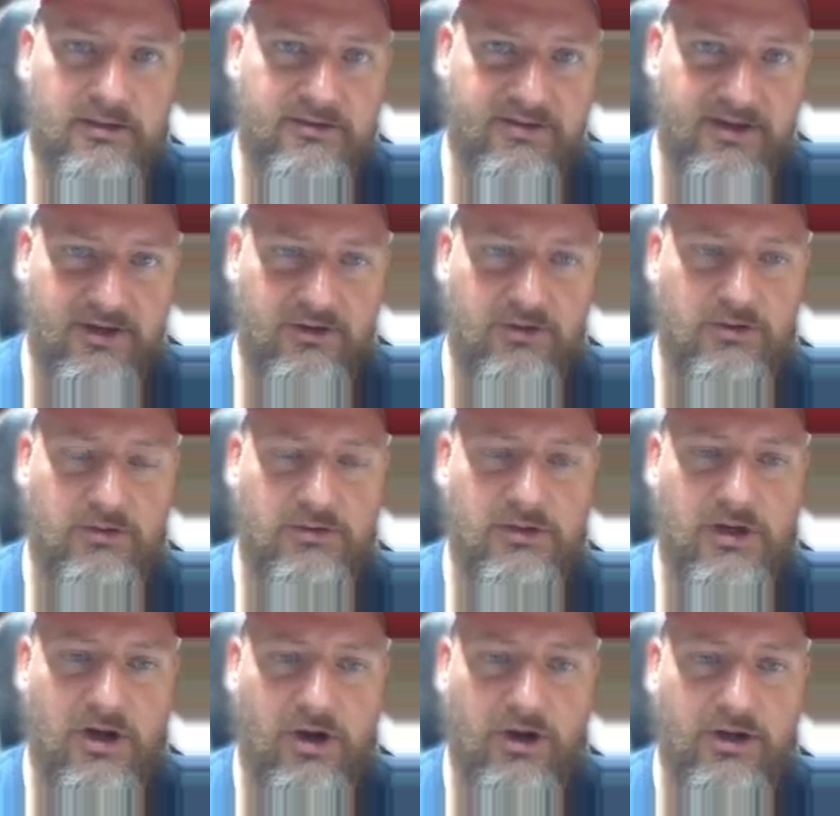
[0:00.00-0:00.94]

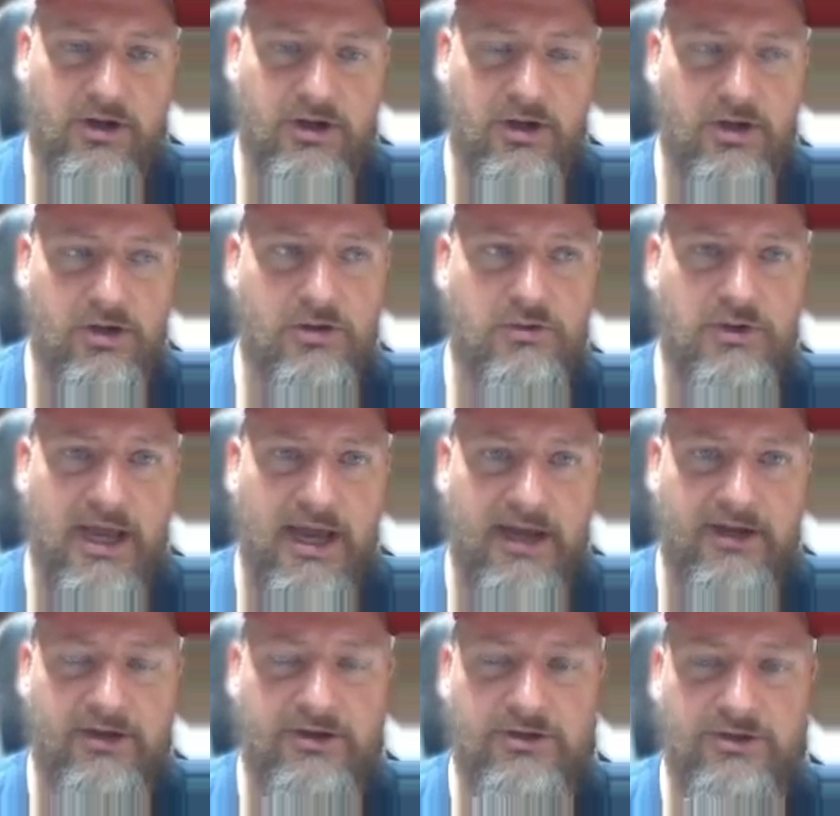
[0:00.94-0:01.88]
tell our code how
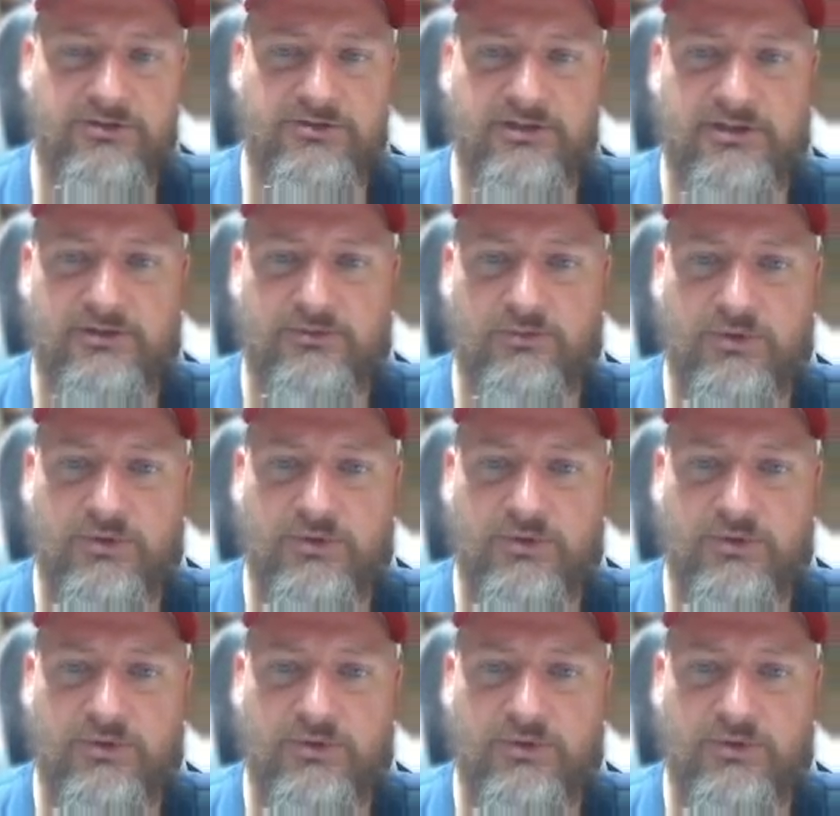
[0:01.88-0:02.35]
to use it,